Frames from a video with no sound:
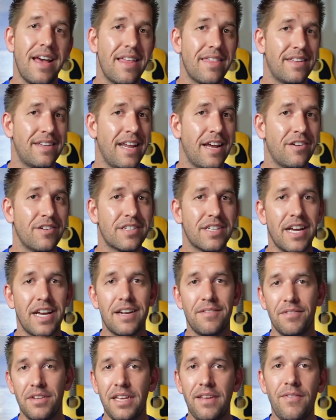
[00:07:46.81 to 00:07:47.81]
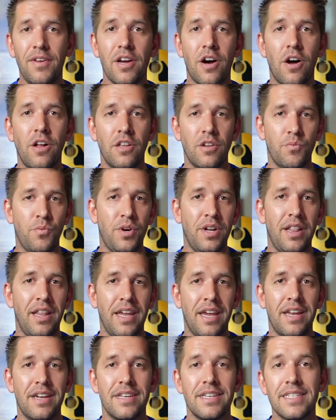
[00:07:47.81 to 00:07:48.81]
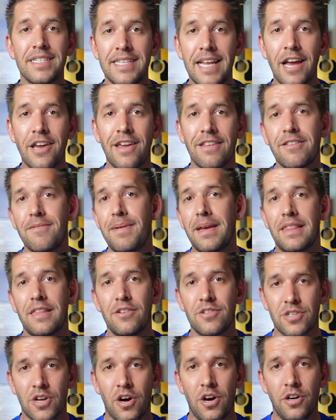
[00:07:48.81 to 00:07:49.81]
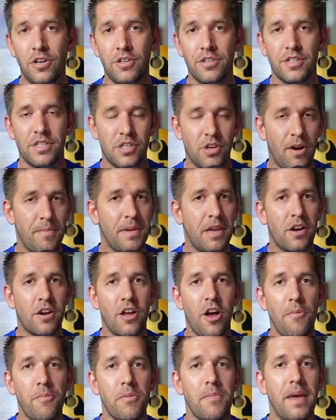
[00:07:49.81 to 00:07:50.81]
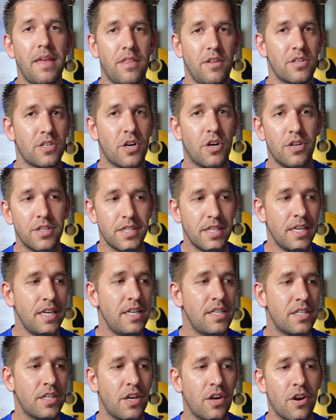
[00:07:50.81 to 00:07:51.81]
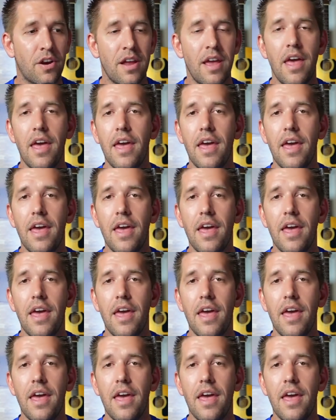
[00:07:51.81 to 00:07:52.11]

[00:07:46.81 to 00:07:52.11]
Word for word: The downside of leaving all-in-one land is now you have to make those calls. So I'm here to help you make those calls easier.